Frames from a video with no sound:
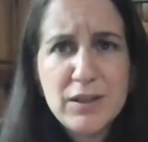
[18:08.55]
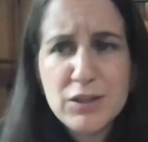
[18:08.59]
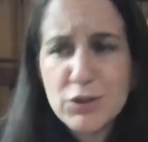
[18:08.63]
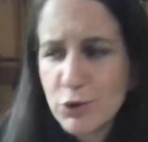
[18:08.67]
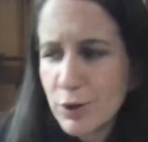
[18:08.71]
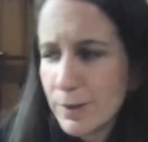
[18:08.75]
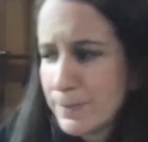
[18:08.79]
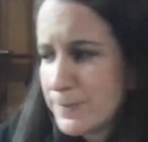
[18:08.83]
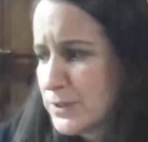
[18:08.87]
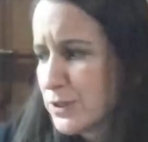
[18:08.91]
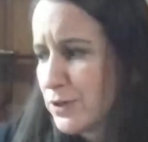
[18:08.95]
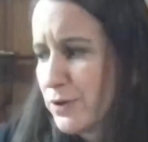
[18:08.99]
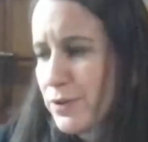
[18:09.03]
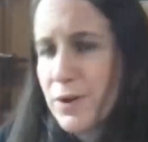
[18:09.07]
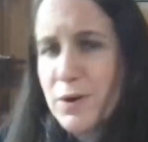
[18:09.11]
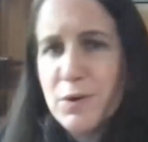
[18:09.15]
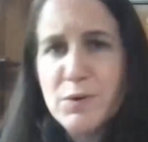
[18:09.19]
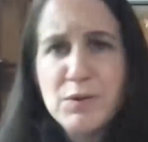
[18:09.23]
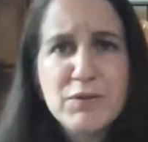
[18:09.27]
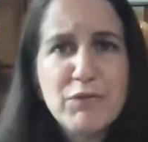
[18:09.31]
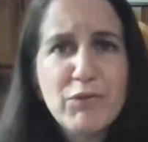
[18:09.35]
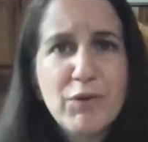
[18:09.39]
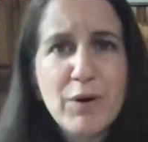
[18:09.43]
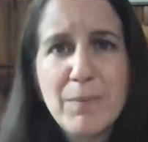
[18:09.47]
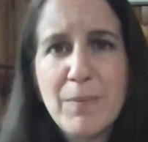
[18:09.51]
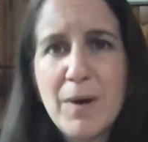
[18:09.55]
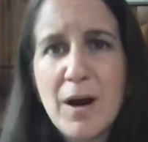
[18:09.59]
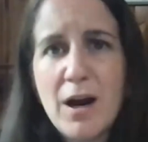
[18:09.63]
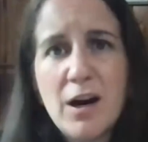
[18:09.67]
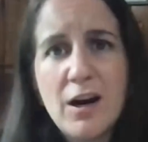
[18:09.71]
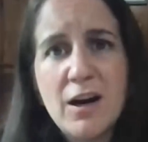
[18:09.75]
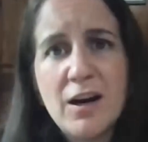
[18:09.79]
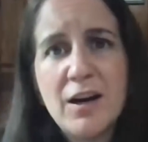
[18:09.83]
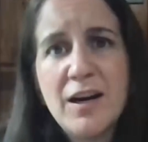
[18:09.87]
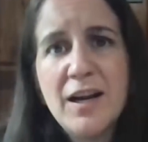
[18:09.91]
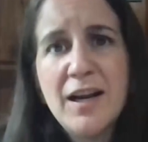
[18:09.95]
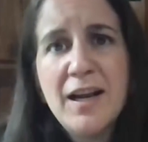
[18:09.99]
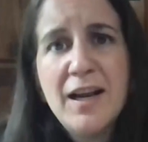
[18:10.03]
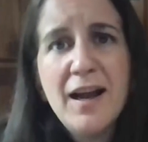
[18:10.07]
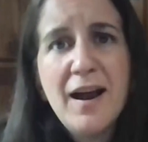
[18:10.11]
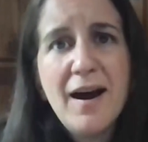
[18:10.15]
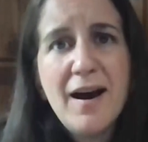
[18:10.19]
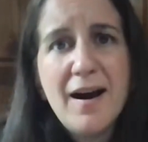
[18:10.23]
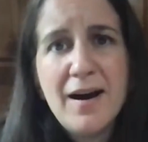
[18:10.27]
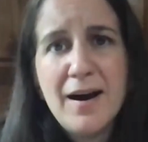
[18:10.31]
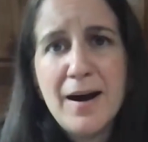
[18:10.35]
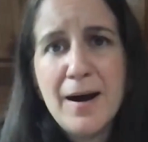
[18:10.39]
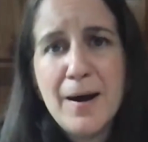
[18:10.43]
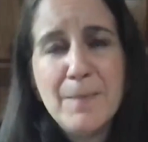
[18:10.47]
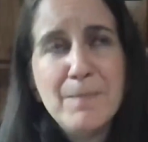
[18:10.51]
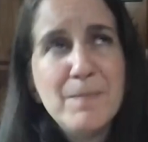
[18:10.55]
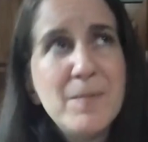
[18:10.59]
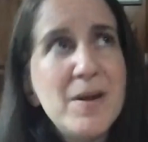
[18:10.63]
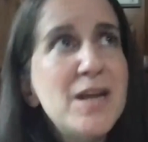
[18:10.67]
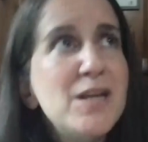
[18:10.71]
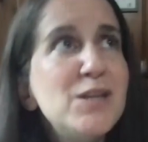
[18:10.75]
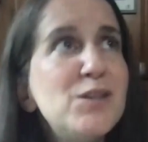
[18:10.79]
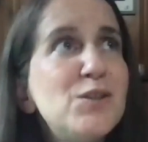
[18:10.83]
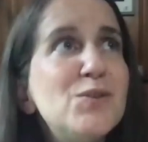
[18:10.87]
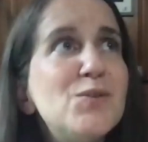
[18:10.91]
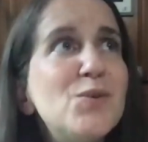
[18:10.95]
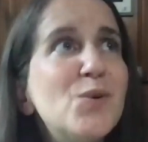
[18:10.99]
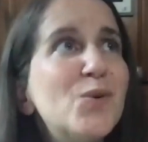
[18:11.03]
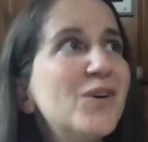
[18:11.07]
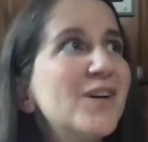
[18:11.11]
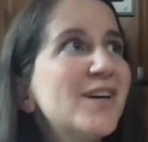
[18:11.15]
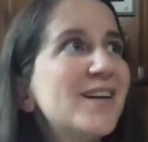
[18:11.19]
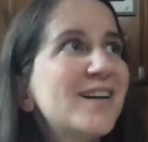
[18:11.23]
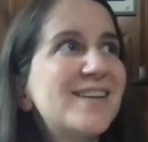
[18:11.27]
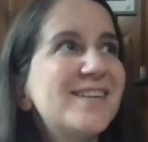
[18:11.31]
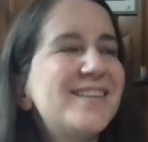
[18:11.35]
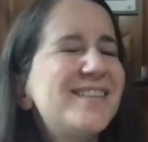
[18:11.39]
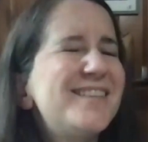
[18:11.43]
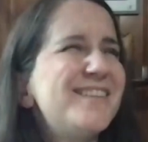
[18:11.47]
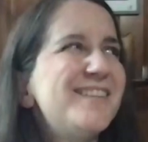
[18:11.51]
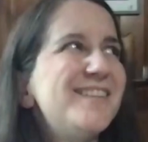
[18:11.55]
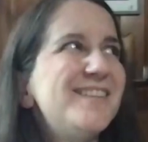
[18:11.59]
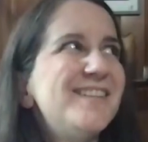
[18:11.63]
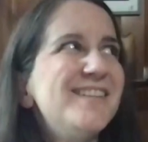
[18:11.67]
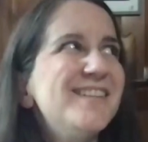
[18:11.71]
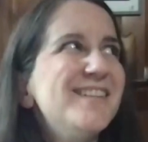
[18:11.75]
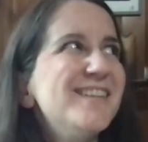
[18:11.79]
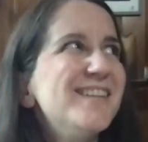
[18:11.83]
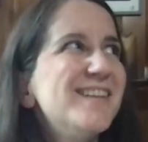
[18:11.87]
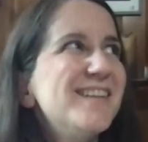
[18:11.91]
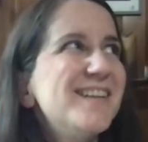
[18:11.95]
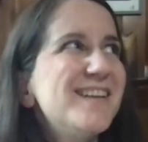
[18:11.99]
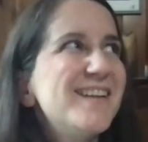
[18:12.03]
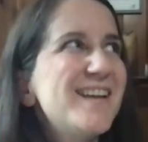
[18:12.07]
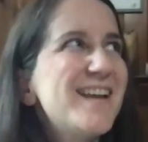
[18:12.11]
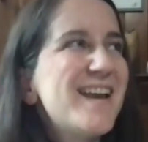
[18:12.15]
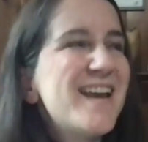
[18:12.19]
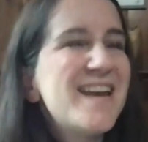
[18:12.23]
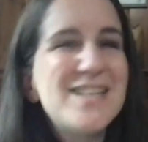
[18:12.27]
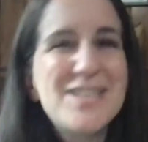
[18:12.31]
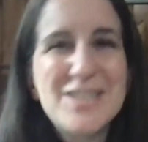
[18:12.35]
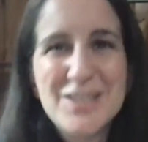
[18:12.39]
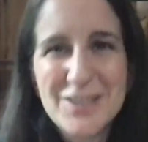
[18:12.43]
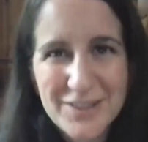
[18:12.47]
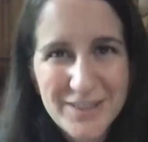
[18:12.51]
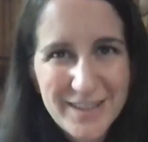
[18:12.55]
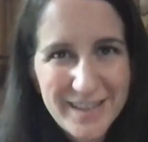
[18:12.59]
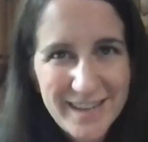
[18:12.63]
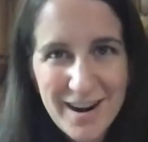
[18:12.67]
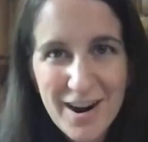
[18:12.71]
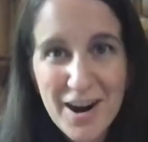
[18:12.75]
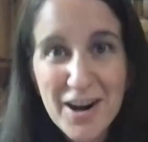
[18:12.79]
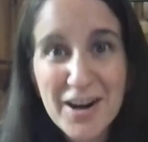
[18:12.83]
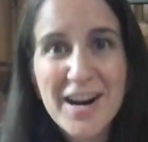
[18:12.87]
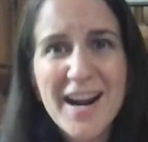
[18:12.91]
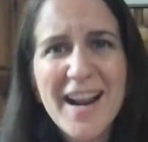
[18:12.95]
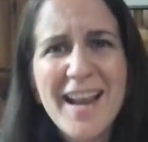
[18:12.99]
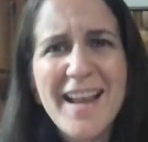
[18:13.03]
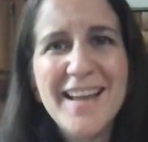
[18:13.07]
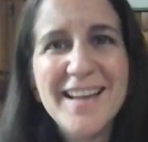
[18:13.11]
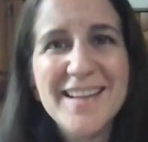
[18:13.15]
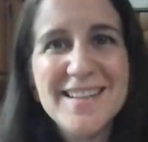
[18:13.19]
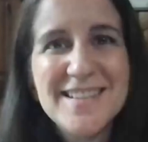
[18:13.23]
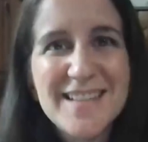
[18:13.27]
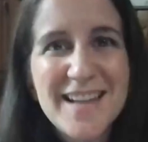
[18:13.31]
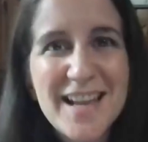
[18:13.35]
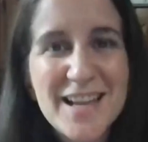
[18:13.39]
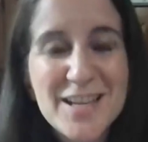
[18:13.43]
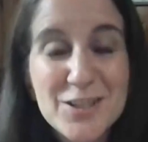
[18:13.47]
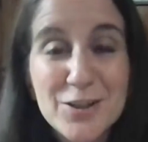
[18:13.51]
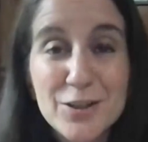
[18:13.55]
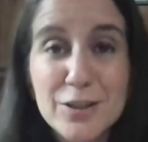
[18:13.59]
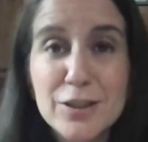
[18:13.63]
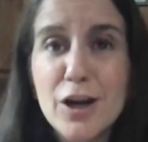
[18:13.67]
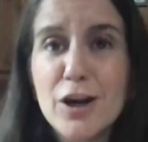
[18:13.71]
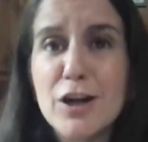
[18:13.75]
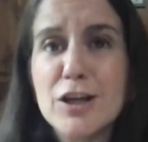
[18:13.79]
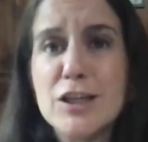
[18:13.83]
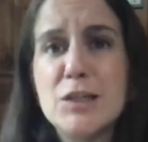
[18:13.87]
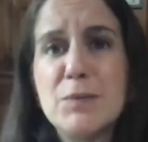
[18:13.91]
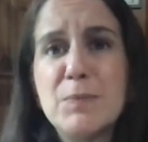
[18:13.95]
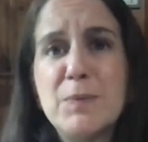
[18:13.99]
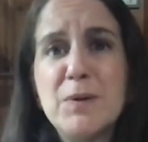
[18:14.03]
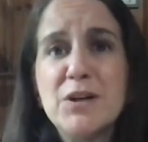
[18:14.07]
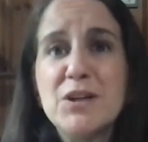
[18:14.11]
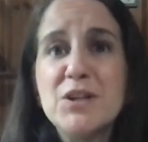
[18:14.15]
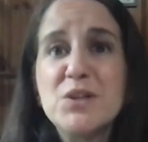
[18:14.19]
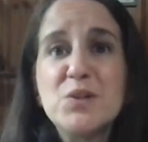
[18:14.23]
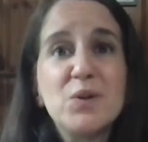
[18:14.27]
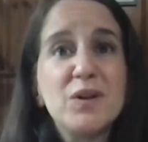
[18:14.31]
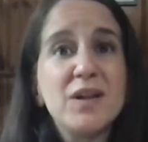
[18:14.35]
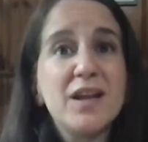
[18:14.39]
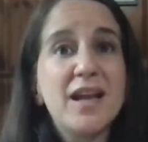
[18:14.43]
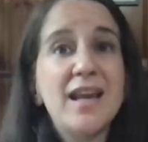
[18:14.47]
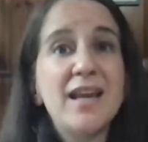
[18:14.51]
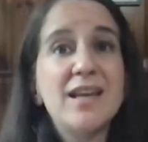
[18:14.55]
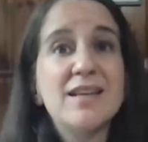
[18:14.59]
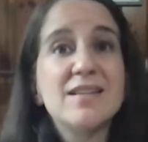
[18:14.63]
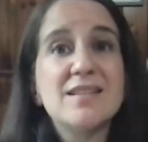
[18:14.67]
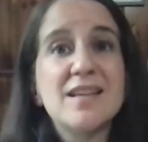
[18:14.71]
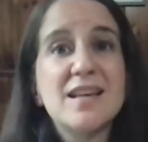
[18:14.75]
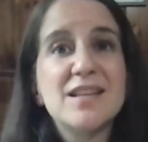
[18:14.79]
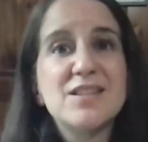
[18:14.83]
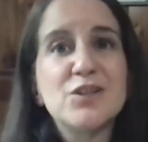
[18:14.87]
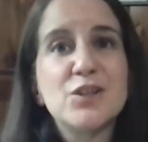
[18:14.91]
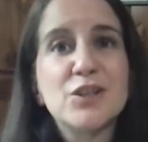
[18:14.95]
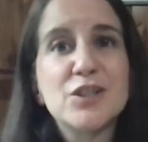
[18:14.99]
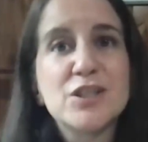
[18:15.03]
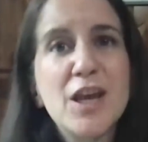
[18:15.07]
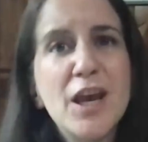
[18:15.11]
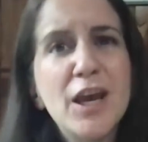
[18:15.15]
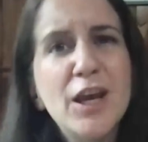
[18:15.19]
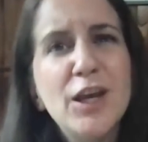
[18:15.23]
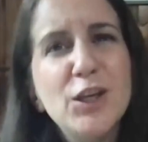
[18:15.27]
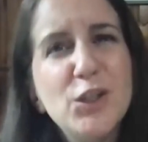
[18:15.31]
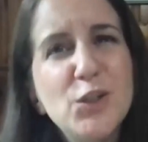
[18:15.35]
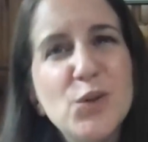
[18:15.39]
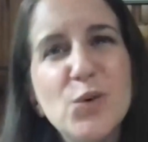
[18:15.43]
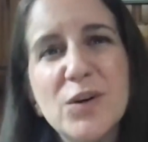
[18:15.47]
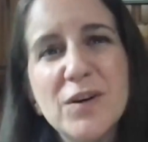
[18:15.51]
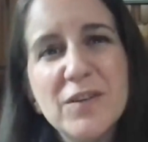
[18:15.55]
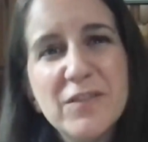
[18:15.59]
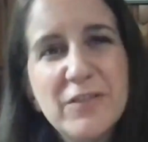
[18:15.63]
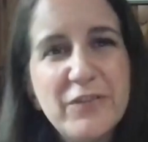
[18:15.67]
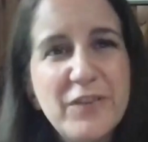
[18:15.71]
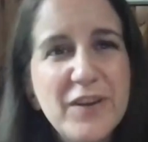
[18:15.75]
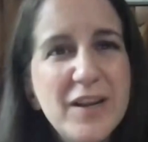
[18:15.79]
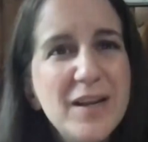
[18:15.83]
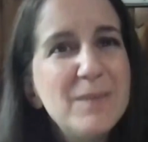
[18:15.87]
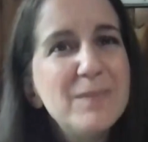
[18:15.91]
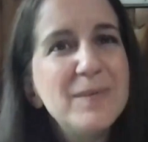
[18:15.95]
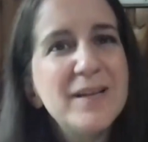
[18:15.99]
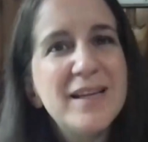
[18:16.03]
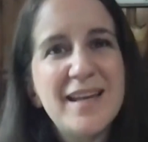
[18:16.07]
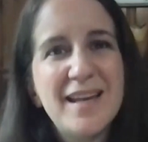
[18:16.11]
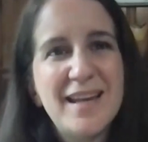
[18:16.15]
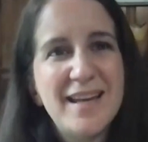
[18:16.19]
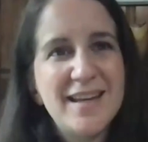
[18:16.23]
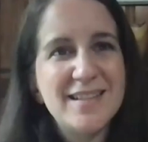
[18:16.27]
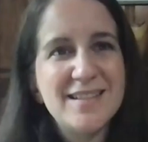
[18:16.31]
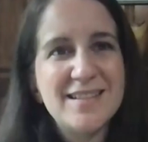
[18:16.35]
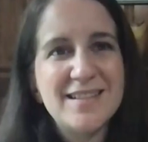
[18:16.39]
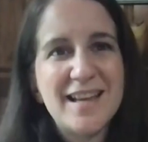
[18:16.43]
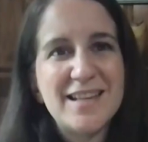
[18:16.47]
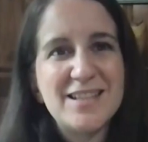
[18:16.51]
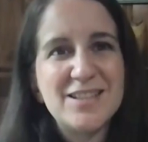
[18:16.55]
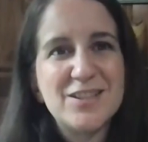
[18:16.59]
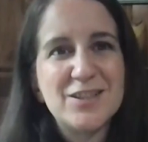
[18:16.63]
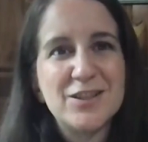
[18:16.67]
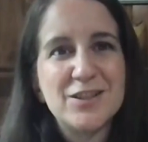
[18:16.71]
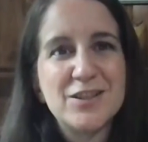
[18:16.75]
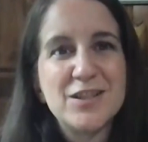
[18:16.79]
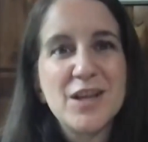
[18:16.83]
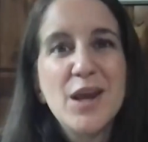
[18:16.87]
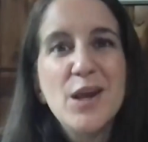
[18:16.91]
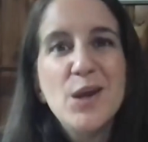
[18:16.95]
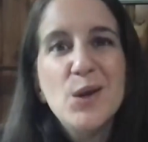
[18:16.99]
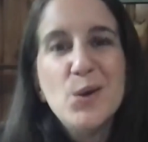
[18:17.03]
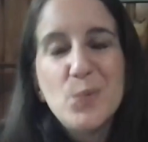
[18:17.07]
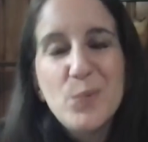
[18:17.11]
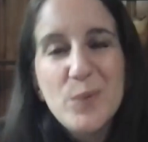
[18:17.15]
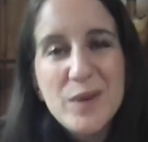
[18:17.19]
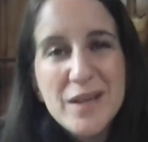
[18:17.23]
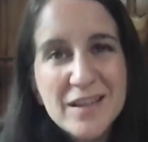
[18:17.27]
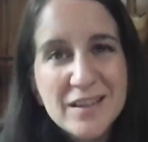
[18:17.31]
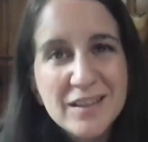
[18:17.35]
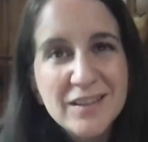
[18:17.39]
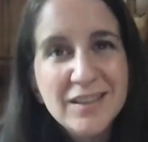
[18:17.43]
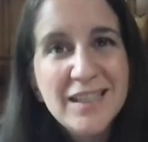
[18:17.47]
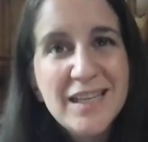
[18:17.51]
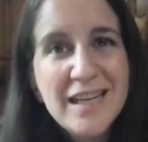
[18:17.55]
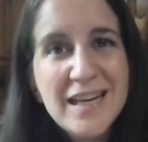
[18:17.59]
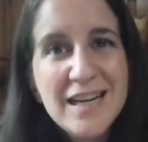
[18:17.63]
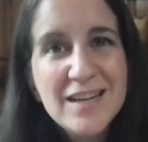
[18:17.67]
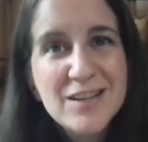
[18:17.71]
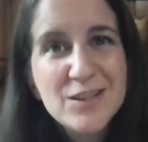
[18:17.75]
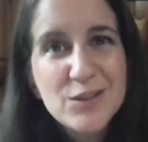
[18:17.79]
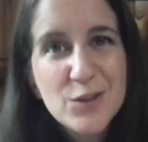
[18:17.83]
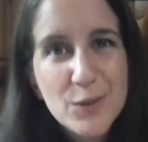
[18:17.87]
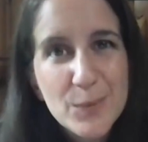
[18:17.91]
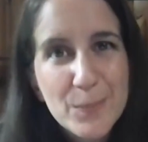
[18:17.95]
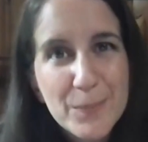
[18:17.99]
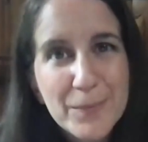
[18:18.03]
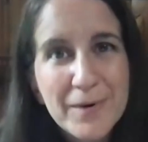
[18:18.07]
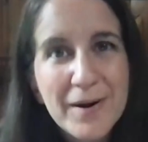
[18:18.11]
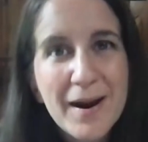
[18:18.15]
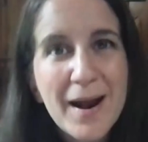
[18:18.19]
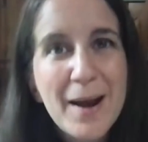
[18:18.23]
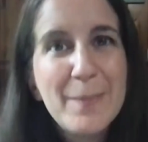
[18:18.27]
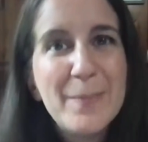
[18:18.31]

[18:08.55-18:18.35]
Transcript: historical history, our ancestors, our spiritual ancestors, your family ancestors, we cling to the promise that the story is not over.